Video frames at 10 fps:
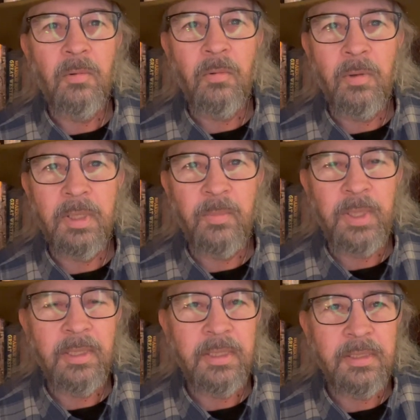wanted
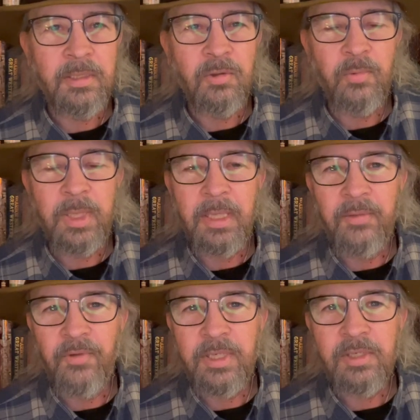me to continue reading
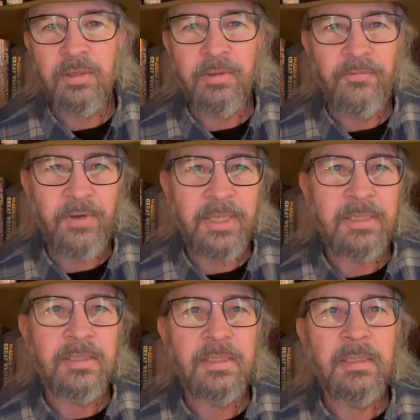adventure and
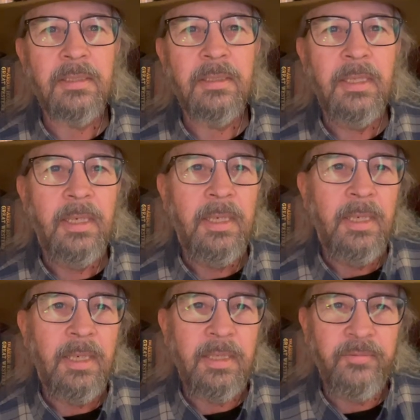fantasy.
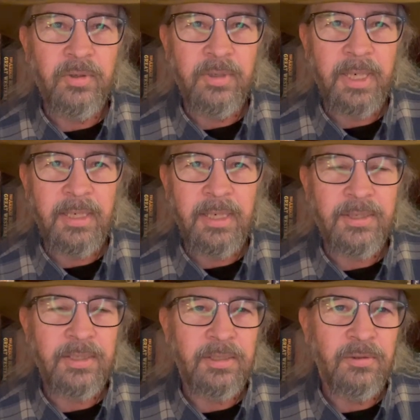And even though it had
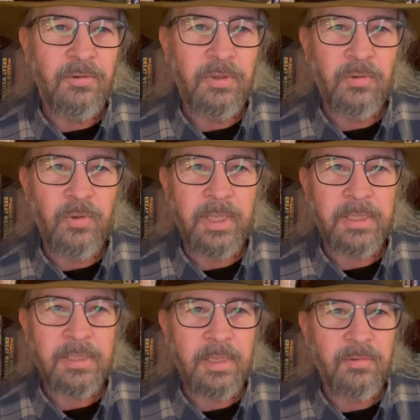nothing to do with the
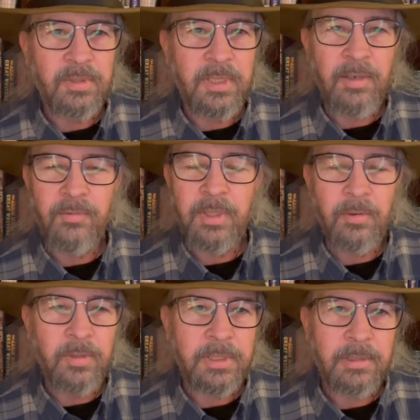West, I was not
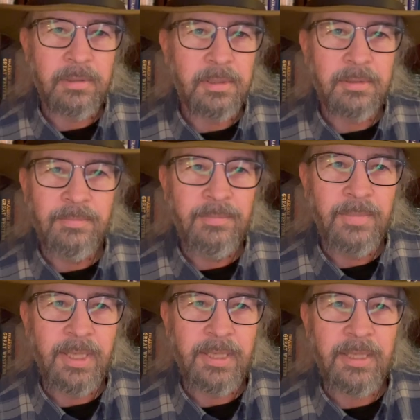reading Westerns
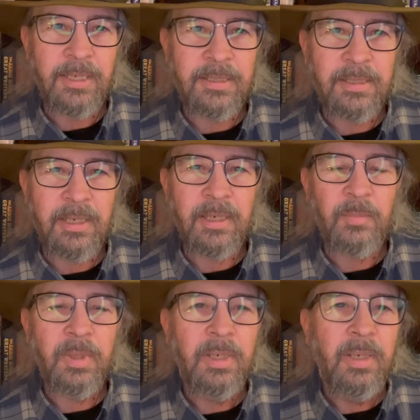at that
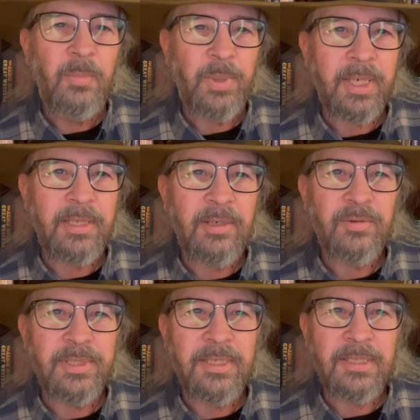time, but I think it
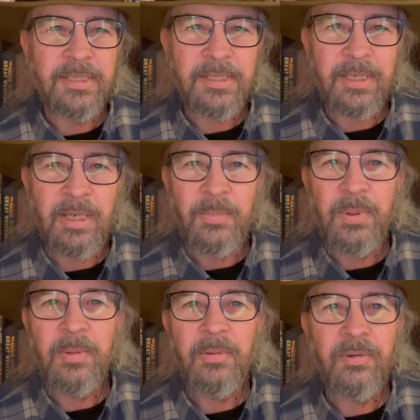was getting set up
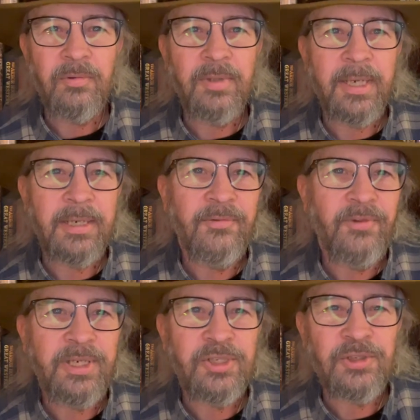through that
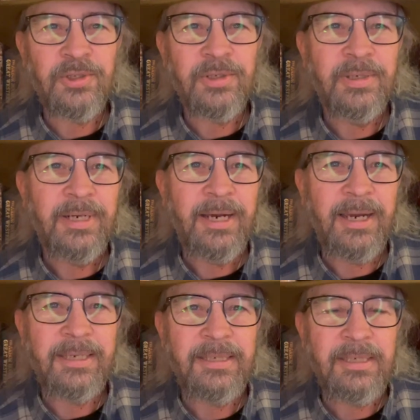adventure
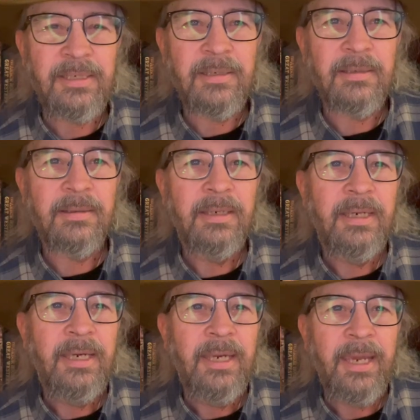idea
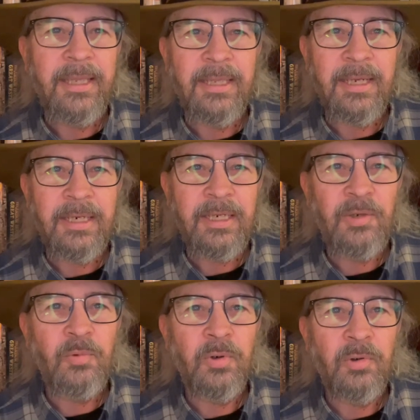and that
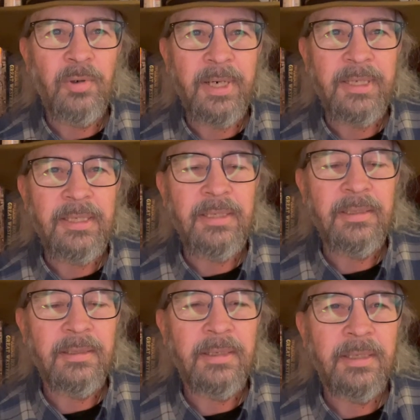hero
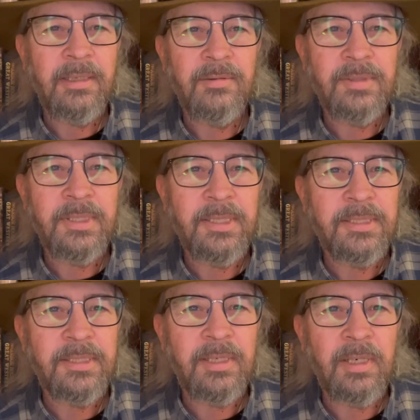idea. I think it was getting
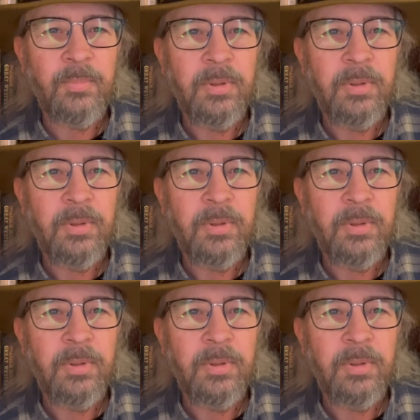set up